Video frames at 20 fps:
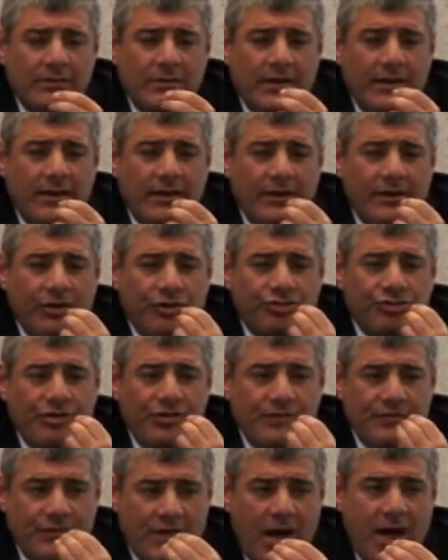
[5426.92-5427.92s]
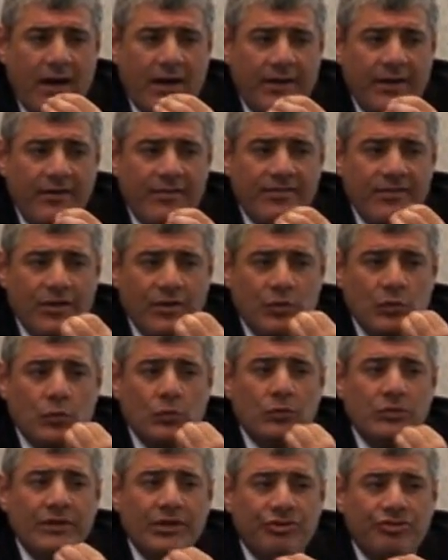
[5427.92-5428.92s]
the yeshiva is a
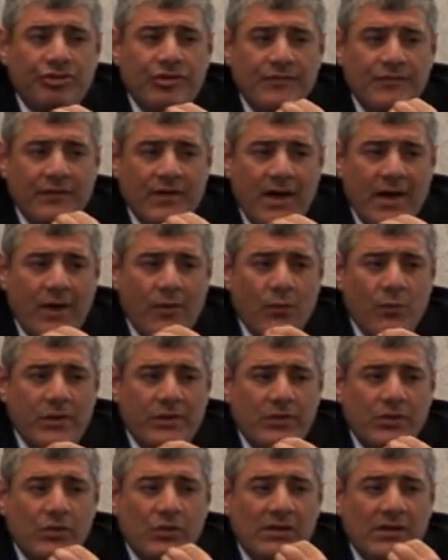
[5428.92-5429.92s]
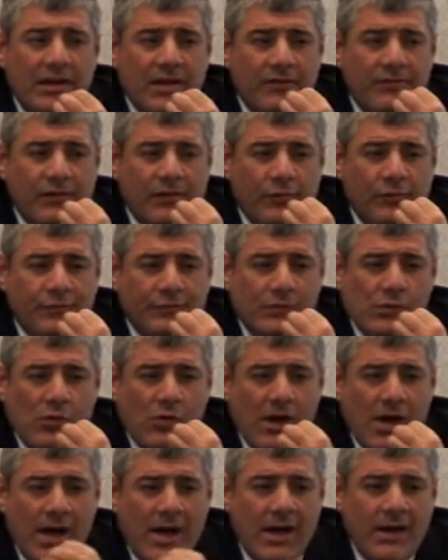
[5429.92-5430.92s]
good yeshiva with good level of
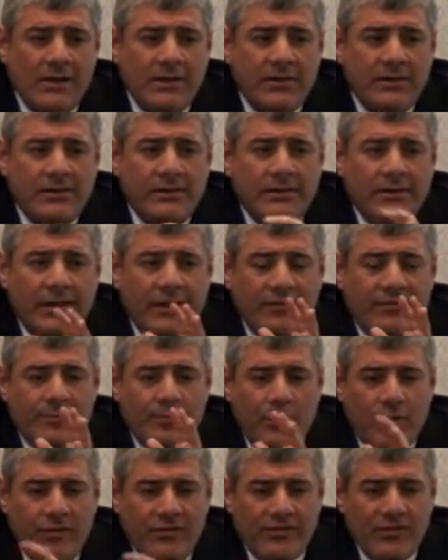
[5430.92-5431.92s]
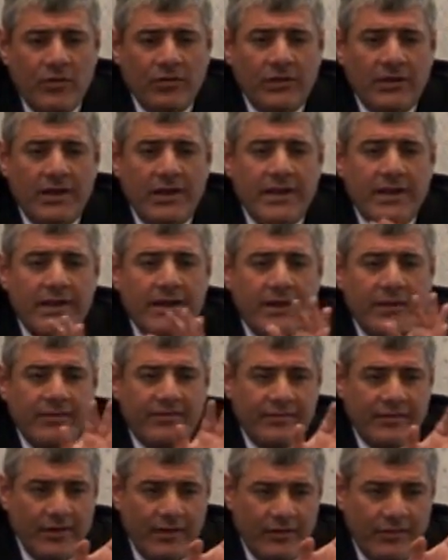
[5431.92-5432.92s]
Torah. It's boys only,
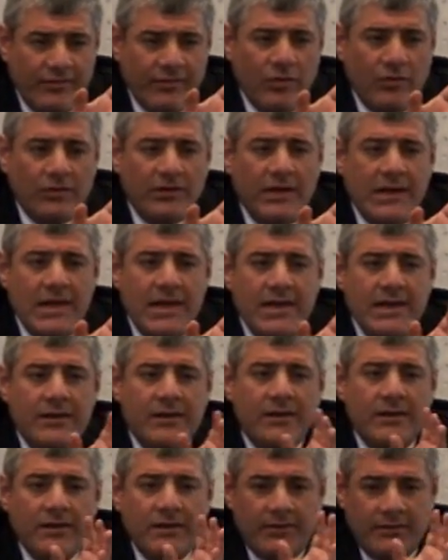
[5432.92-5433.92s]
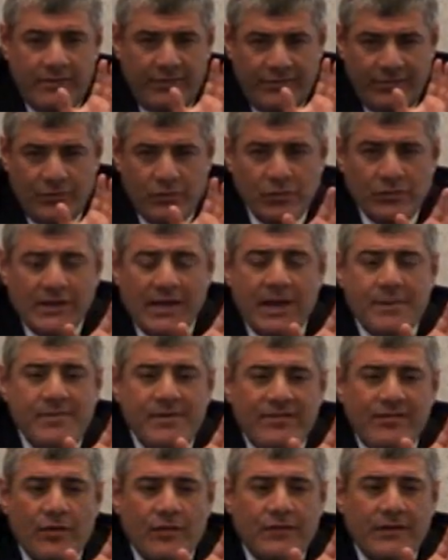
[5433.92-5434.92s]
it's girls only. There's good
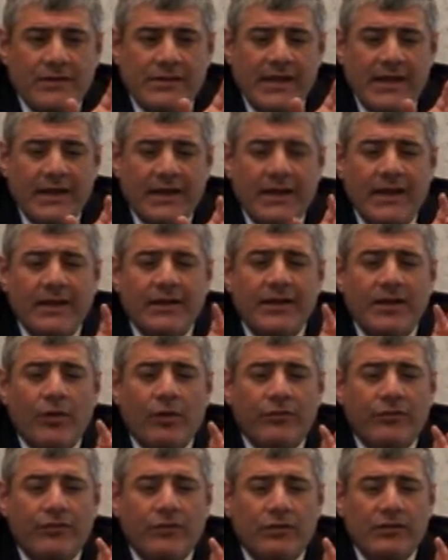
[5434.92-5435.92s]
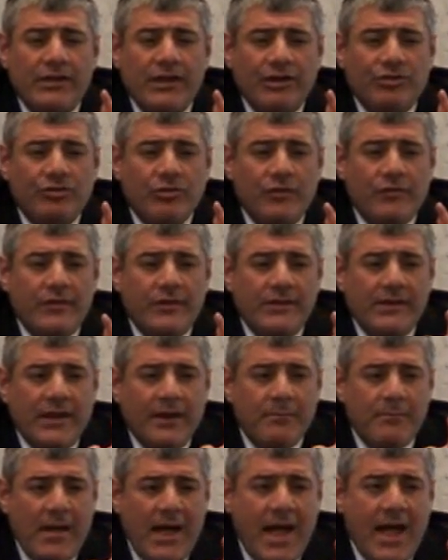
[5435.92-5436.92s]
rabbis over there, and they also teach over
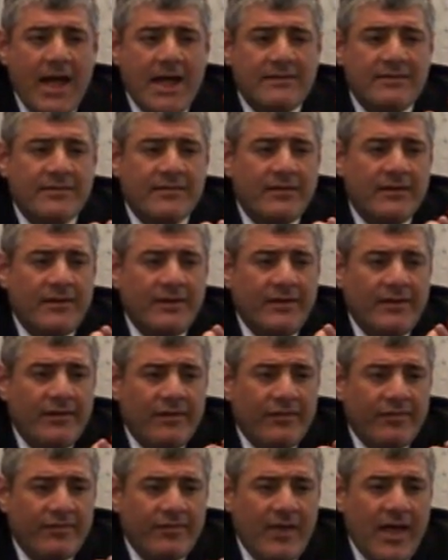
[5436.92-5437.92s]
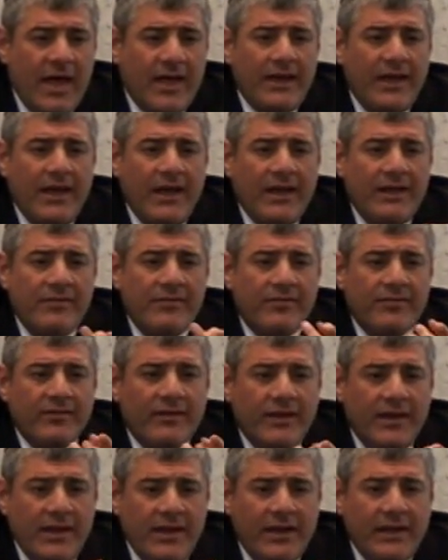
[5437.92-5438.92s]
there math, science,
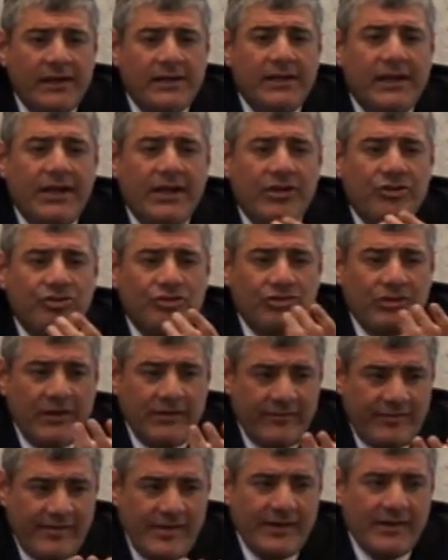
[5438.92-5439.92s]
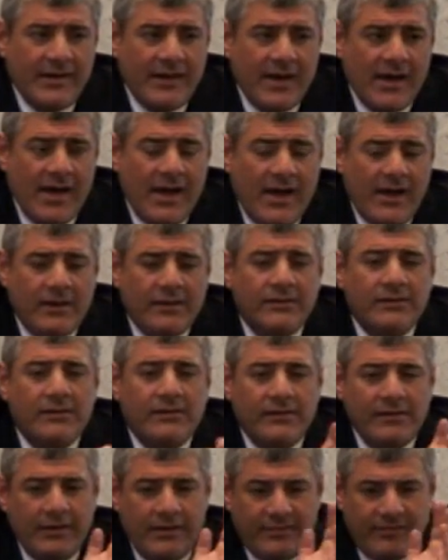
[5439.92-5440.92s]
English, etc.
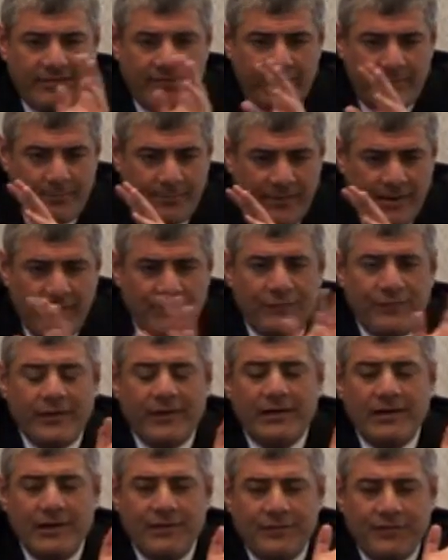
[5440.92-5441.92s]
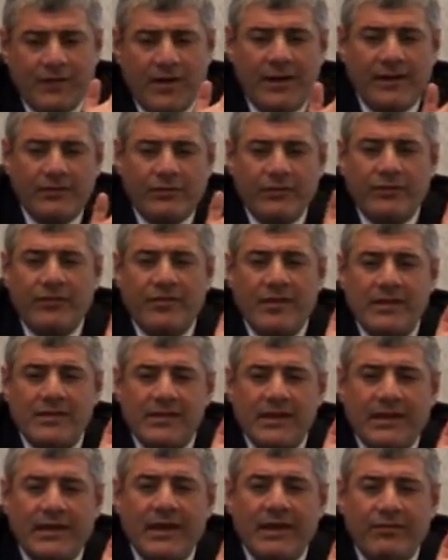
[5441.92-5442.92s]
It's perfectly fine to
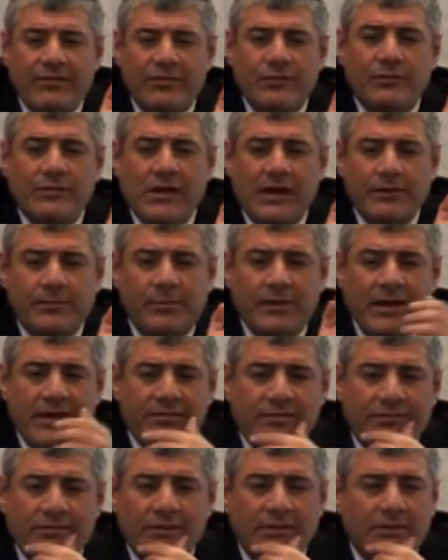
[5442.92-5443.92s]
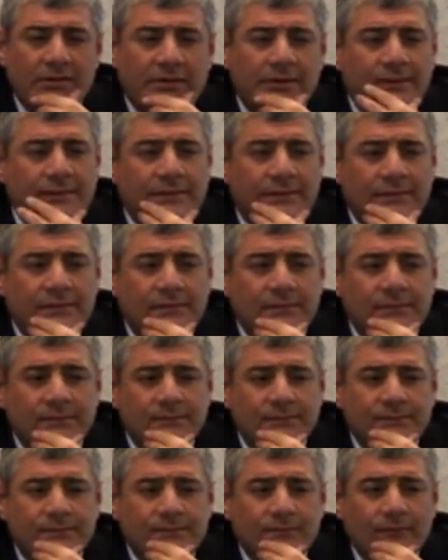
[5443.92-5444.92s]
send the kids to that place.
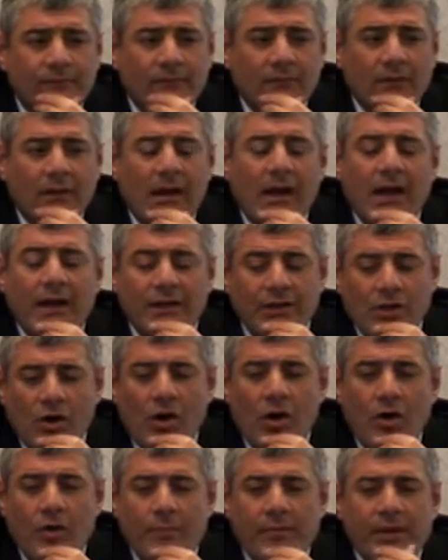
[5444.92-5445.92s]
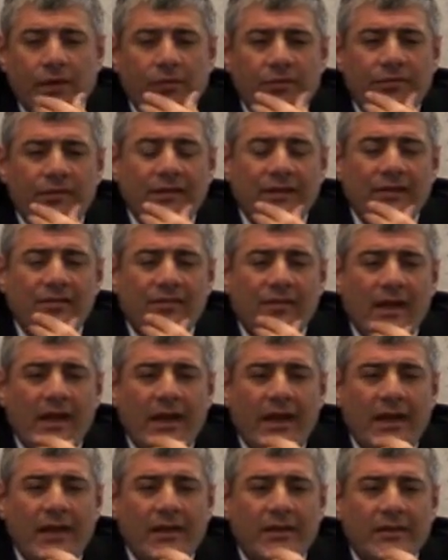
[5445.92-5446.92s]
I know because in
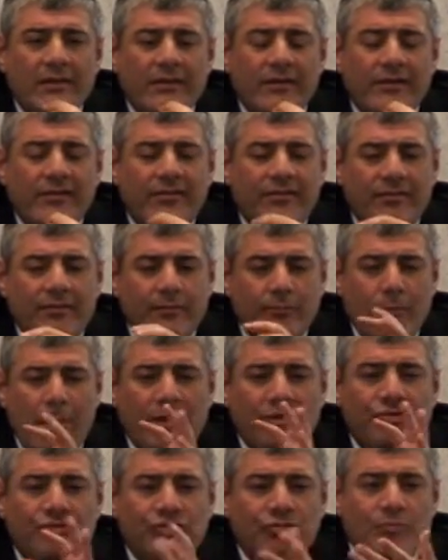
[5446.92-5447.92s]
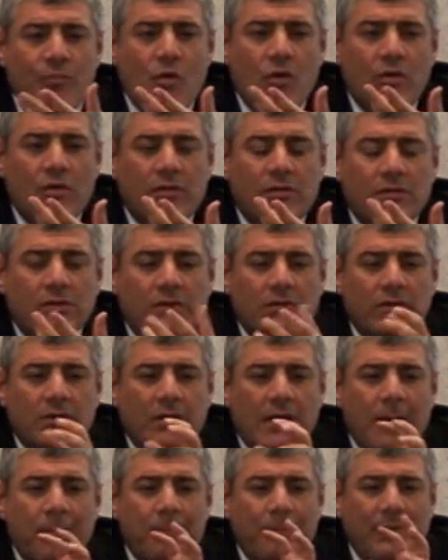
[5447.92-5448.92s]
Israel it's much more
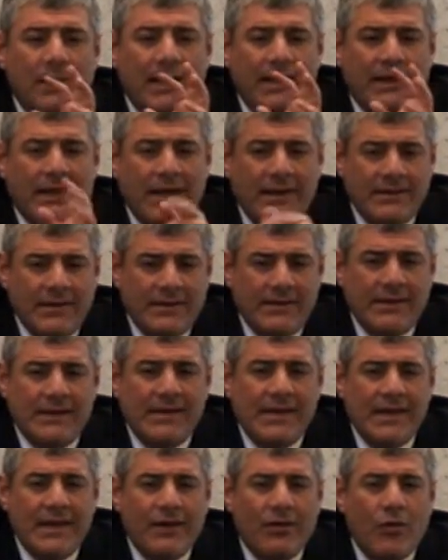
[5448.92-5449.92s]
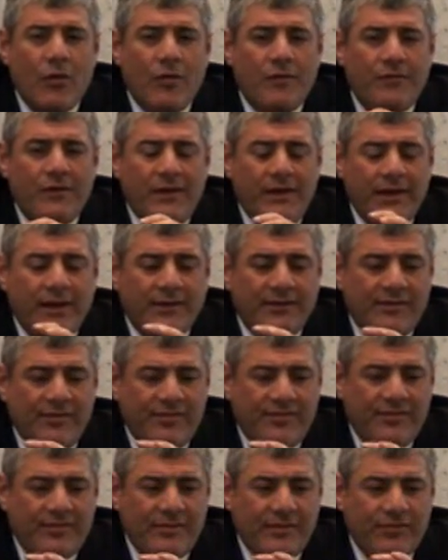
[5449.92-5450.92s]
complicated than here. Over here
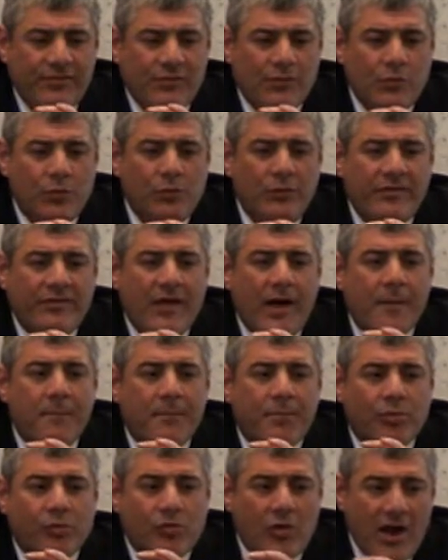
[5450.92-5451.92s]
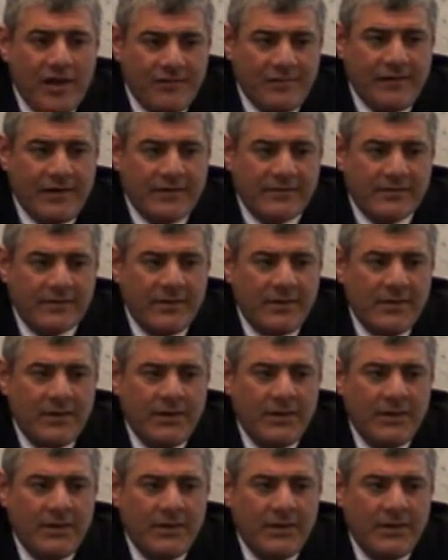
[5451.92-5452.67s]
the, the schools are private.